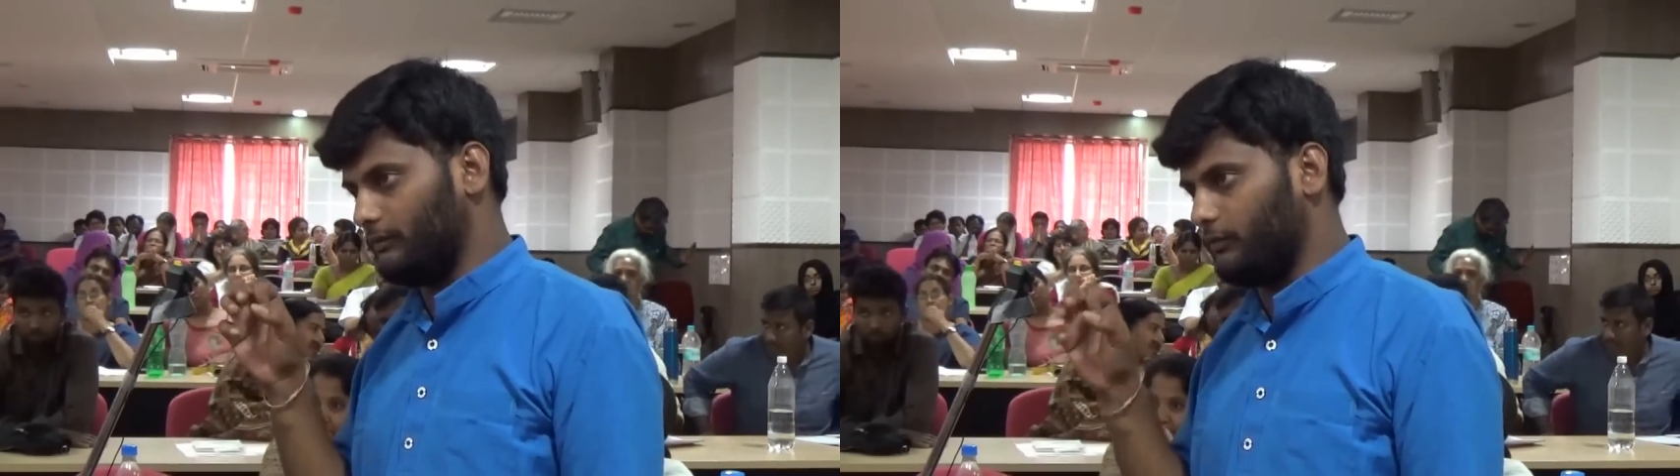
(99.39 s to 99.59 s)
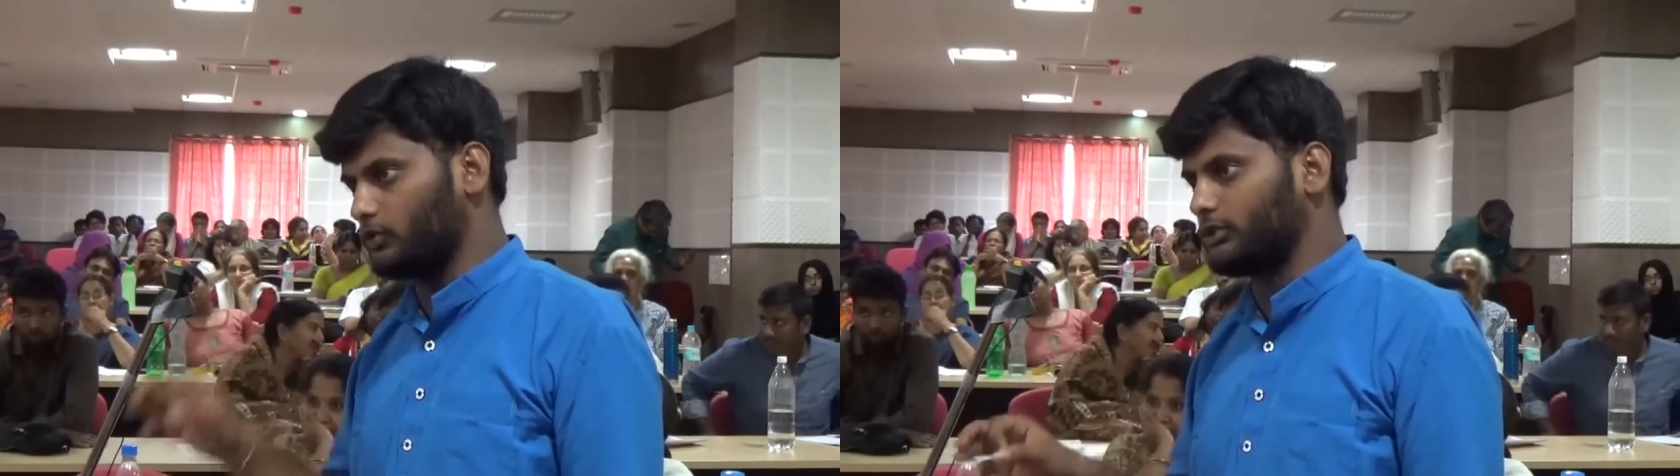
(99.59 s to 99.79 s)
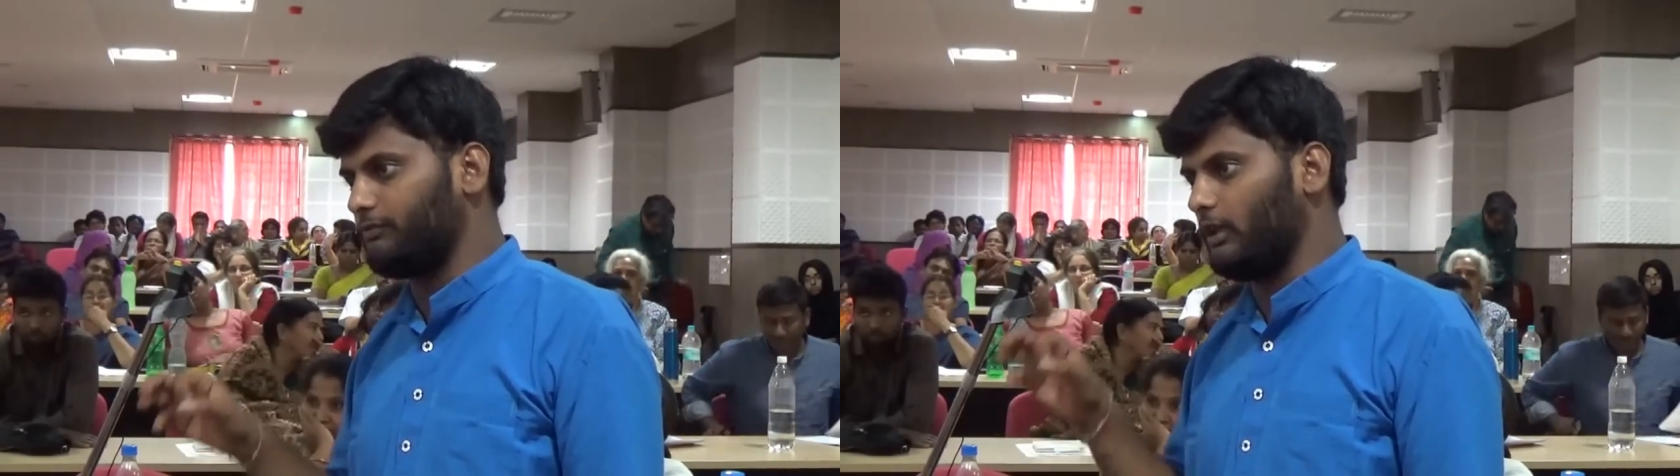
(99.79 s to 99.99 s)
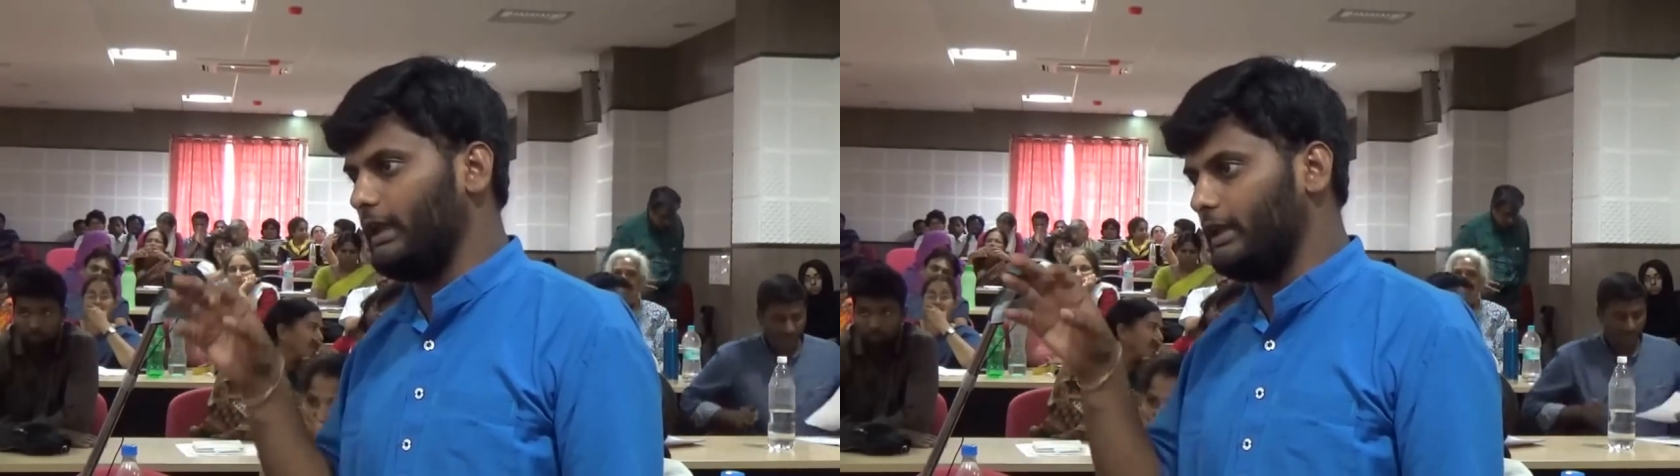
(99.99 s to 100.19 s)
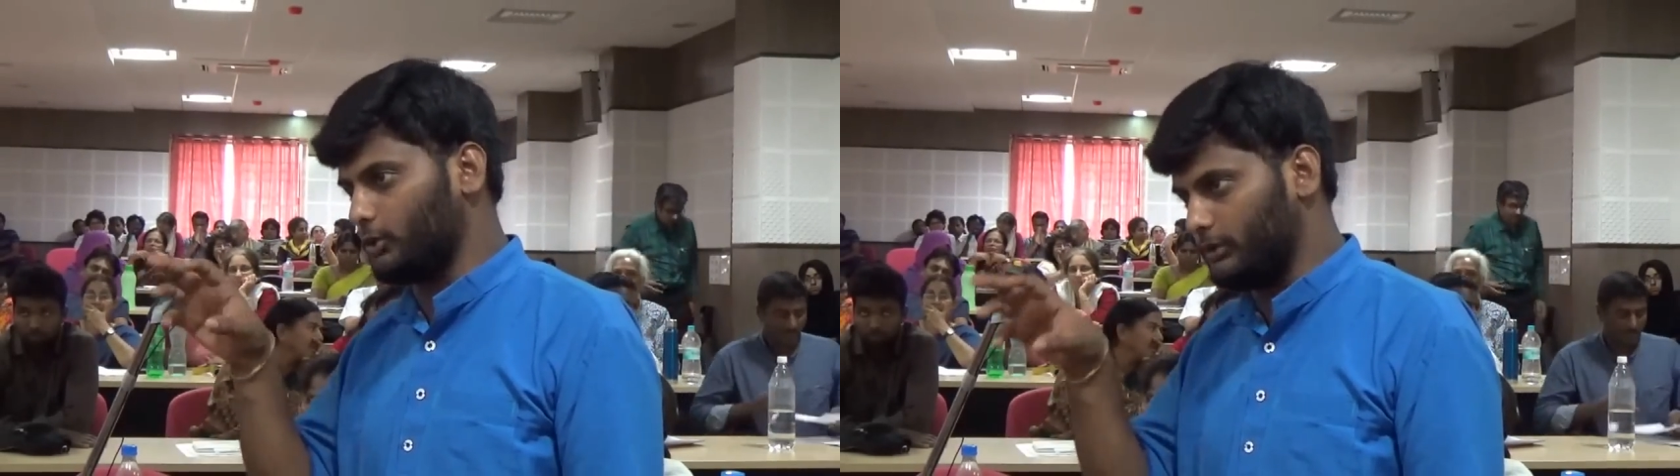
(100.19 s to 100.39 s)

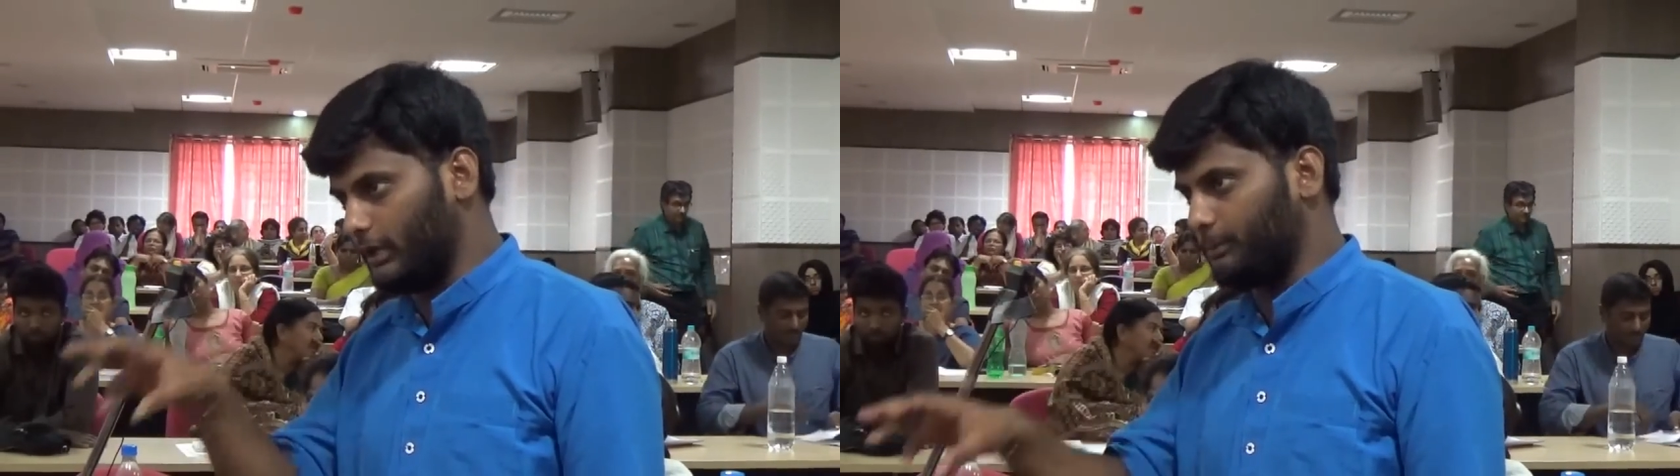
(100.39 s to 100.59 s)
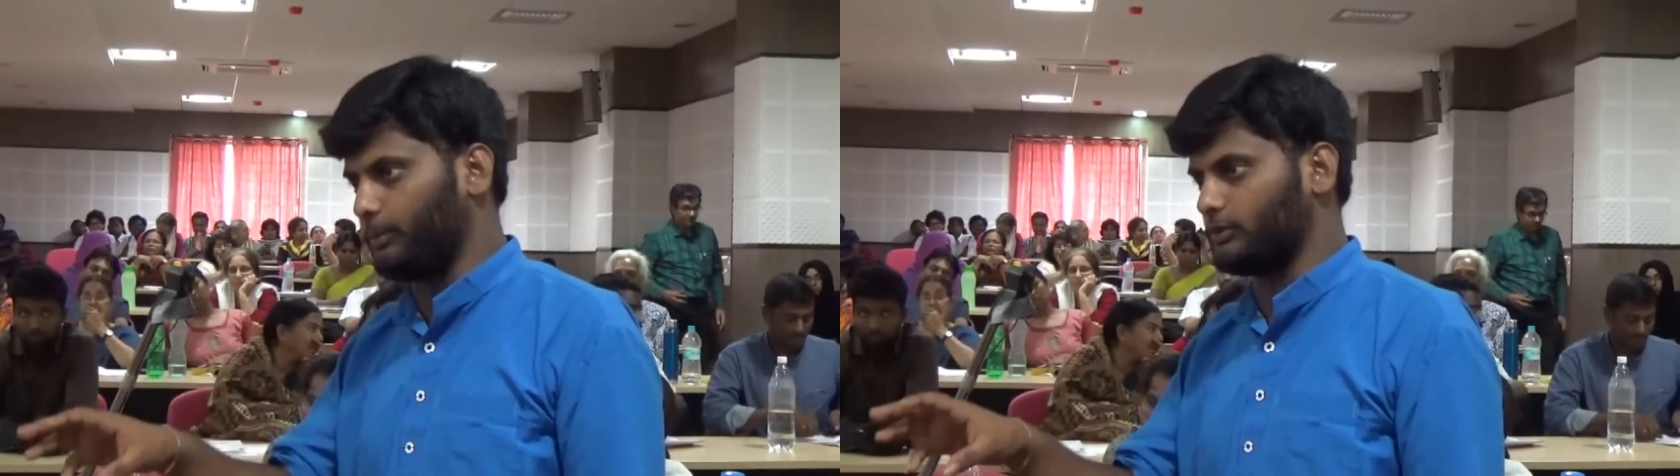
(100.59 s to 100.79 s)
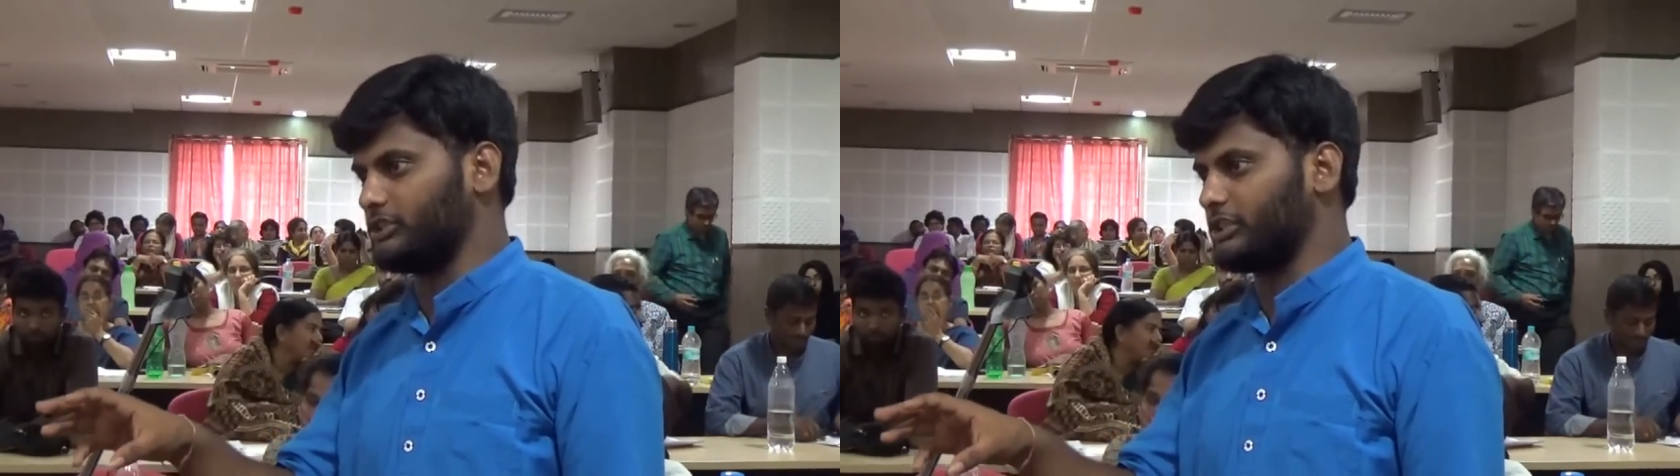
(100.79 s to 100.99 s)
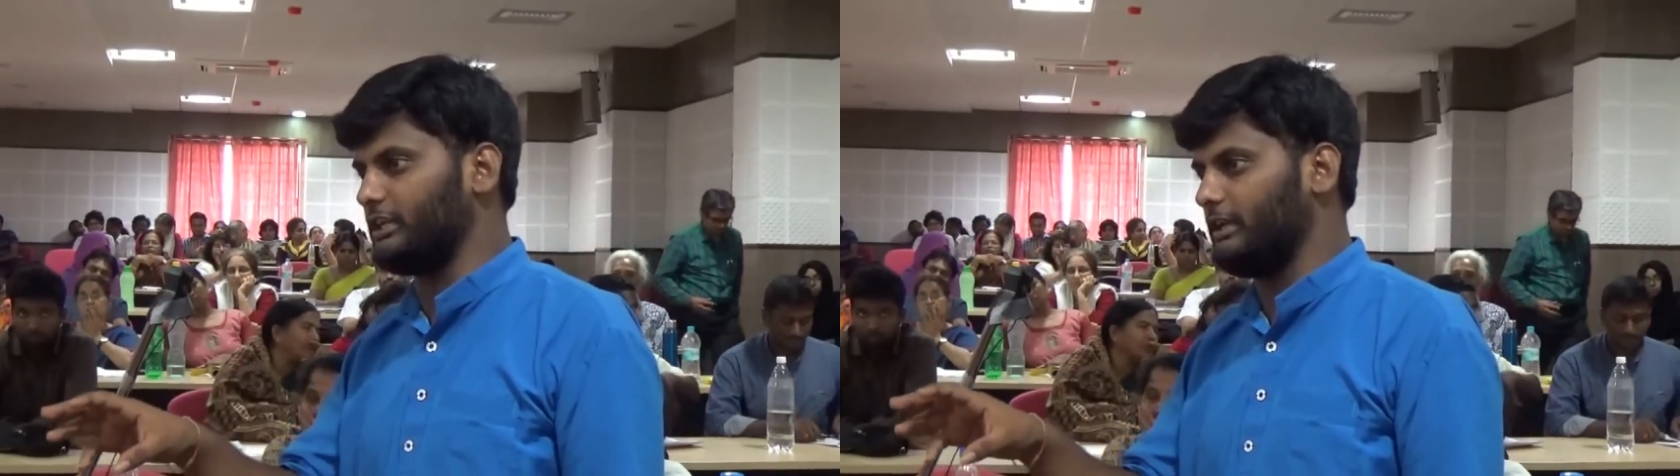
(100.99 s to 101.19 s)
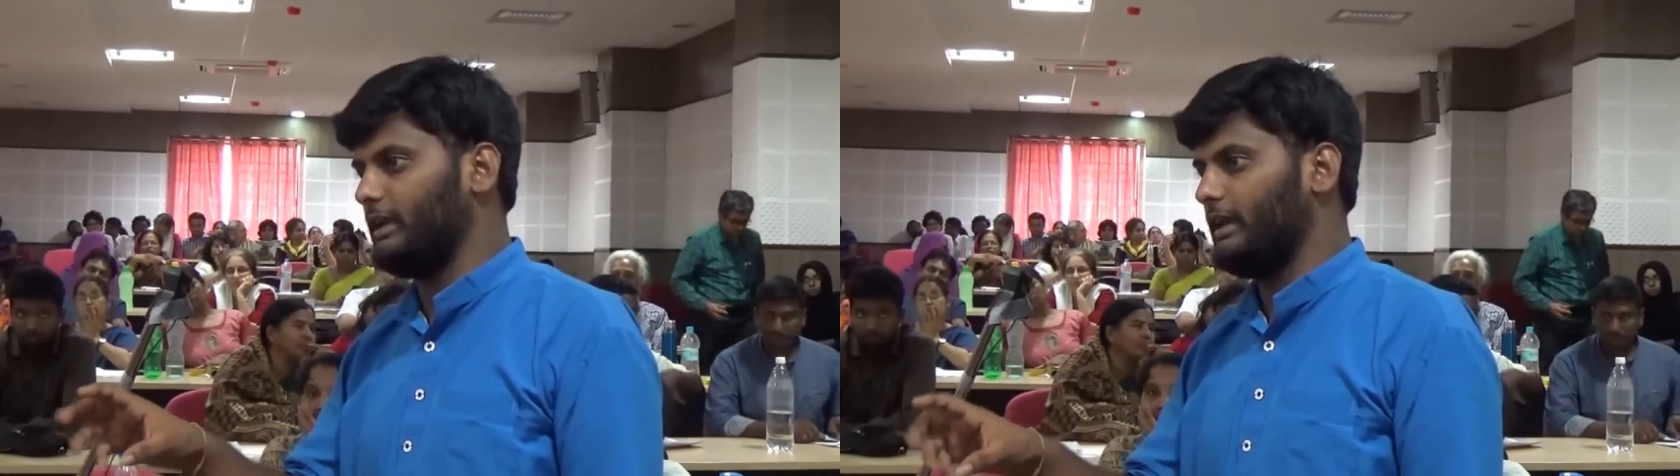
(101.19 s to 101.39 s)
forcefully into their possession,